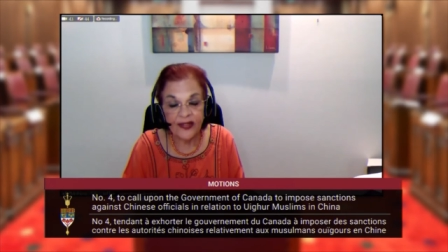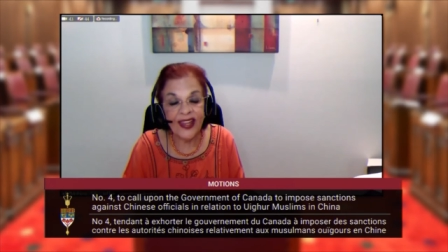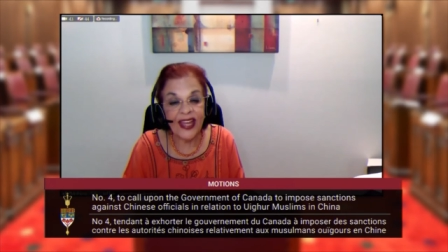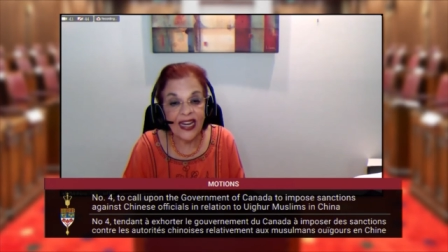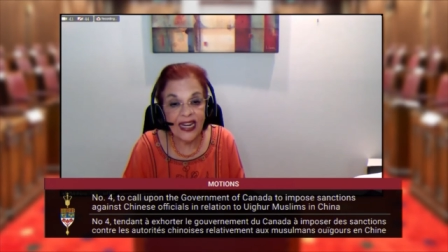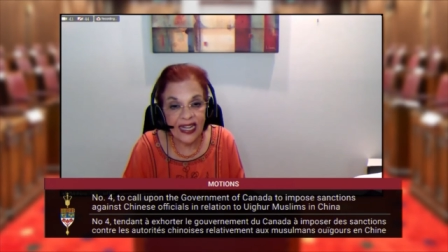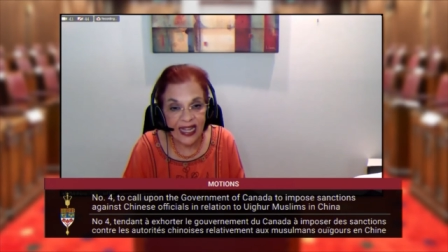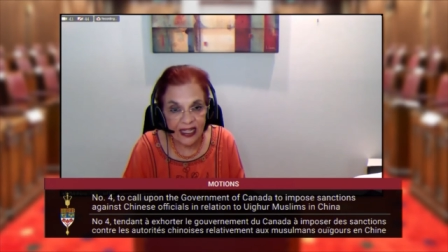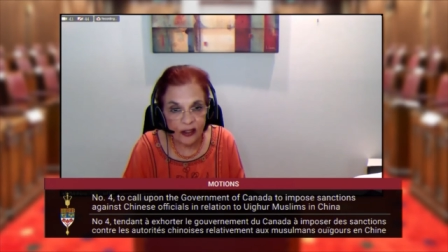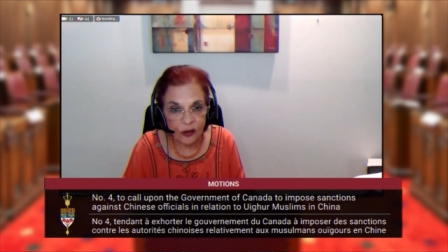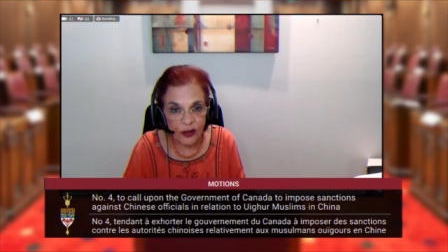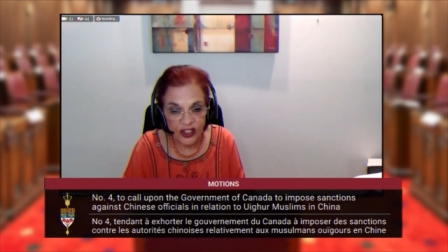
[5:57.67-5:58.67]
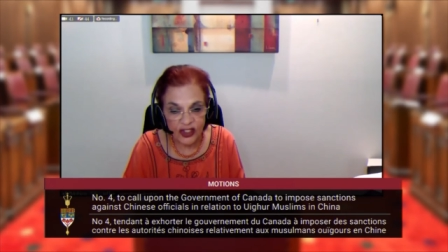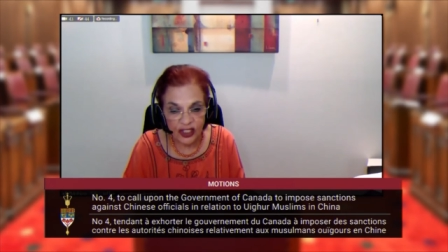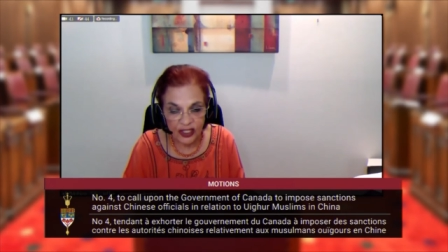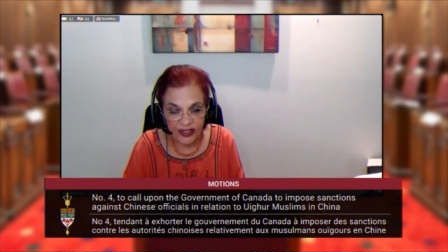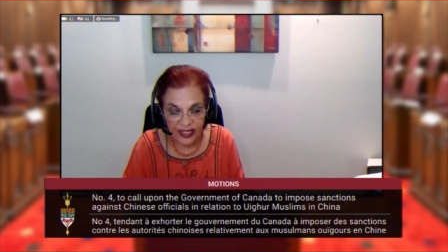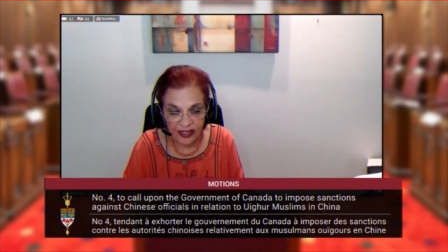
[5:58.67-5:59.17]
Their language,
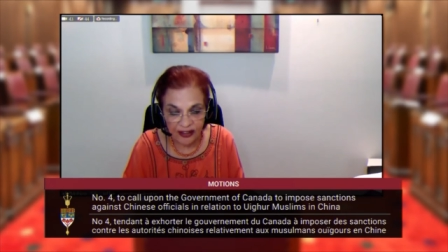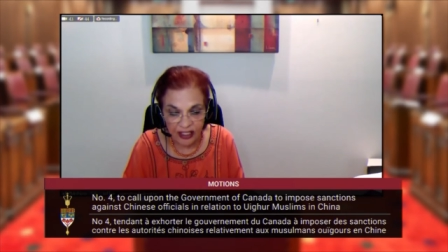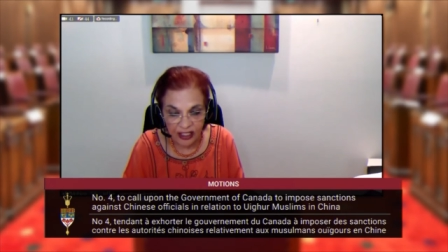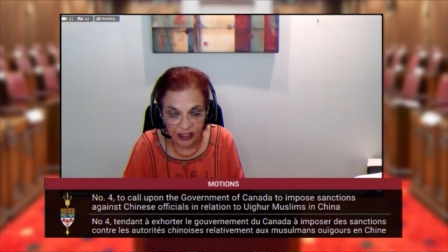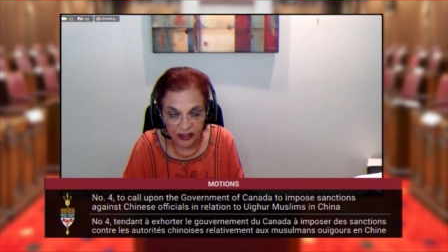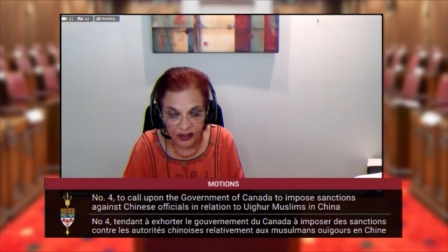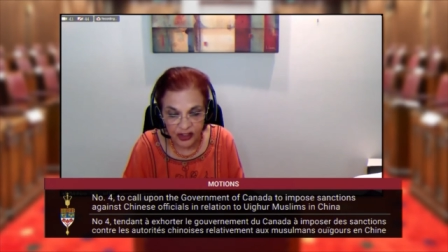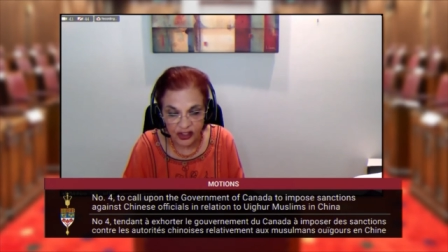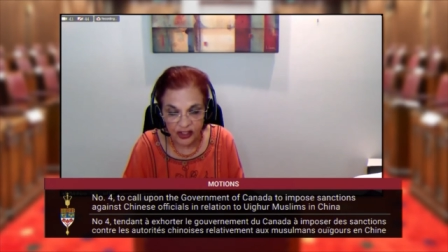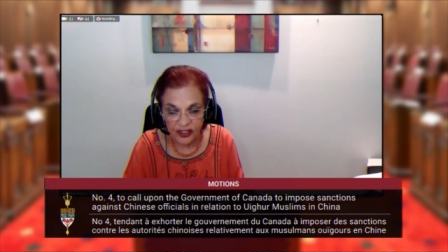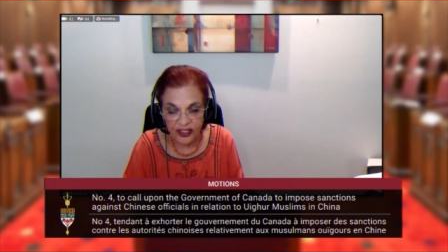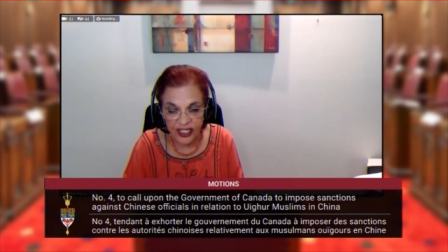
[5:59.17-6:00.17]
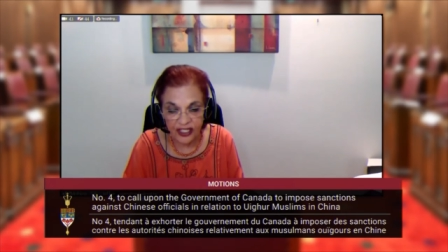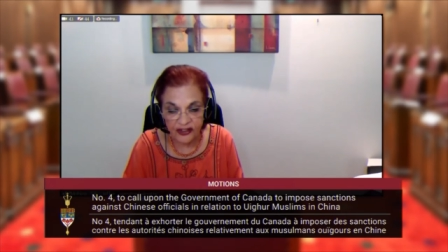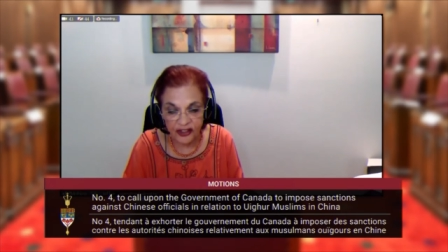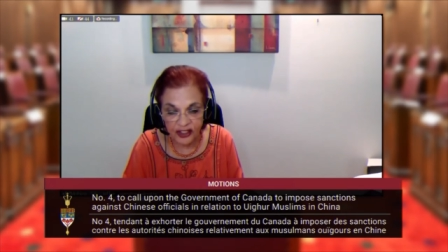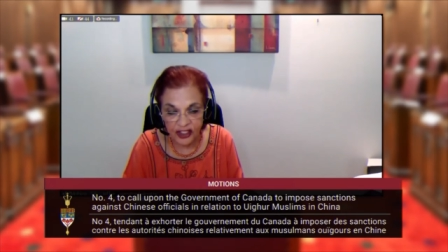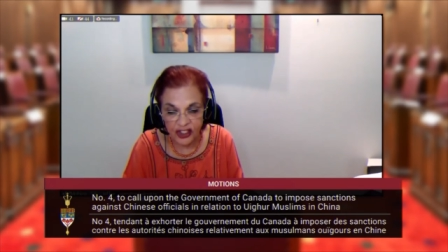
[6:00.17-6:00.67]
their culture, their
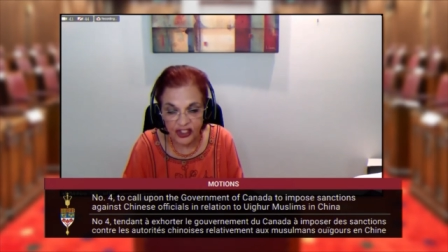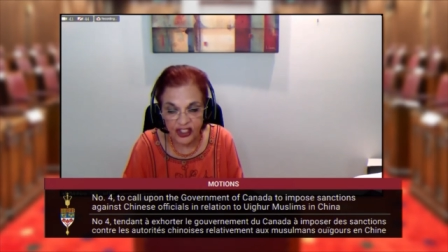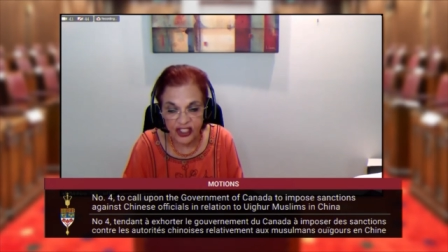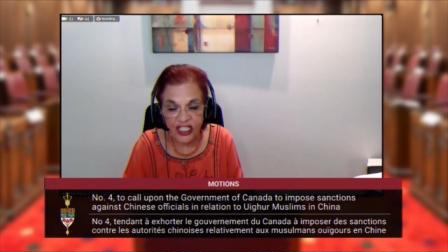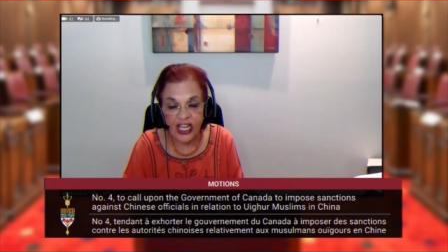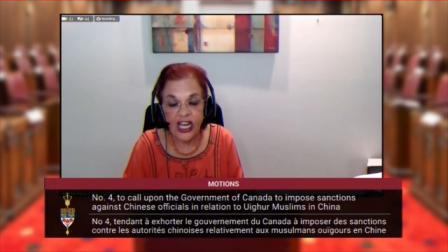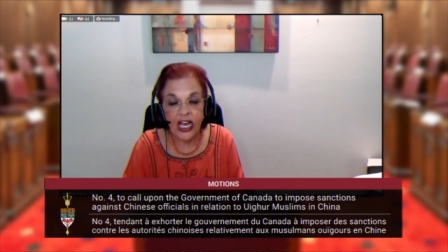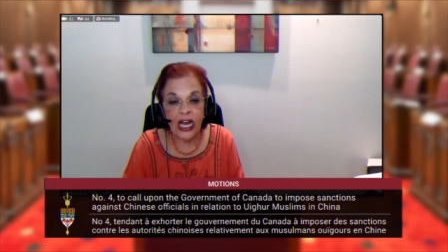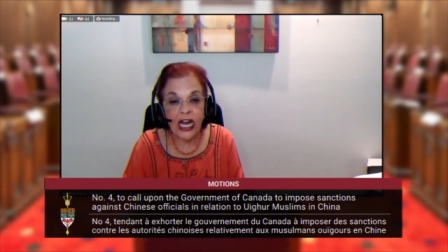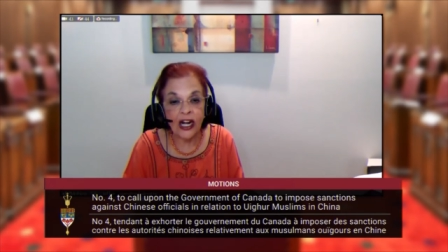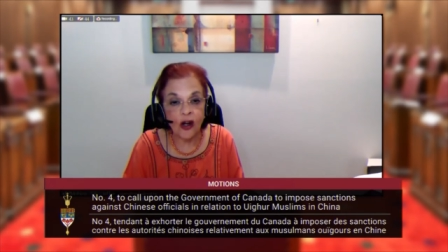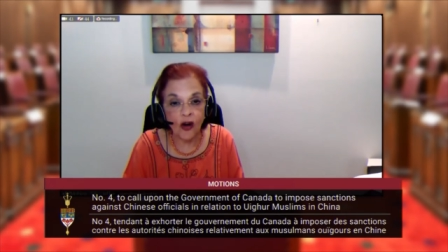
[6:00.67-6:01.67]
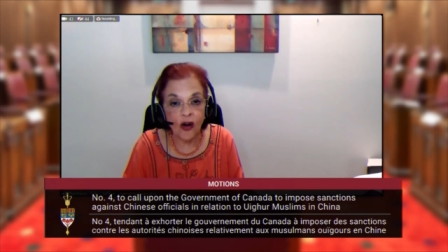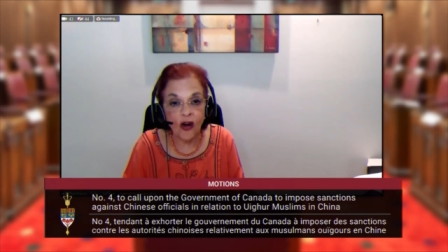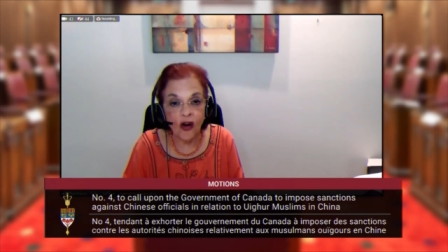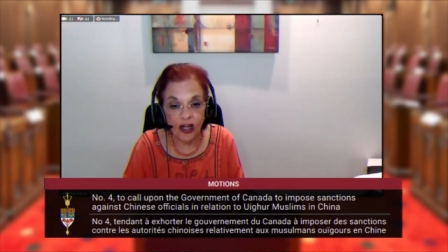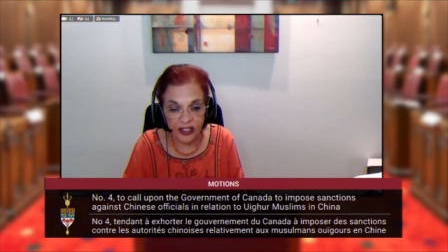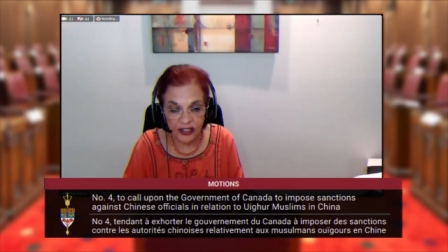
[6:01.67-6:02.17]
traditions are
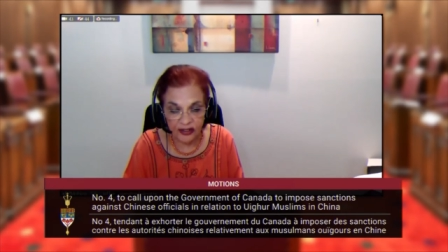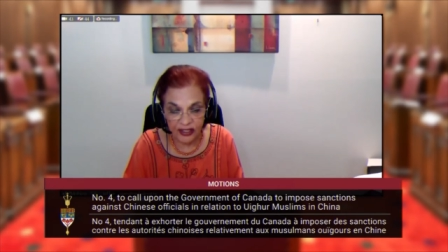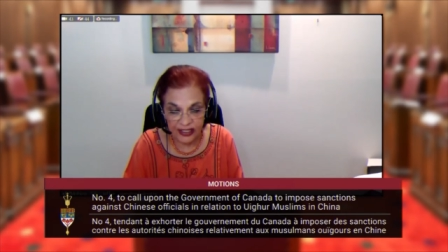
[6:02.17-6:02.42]
all under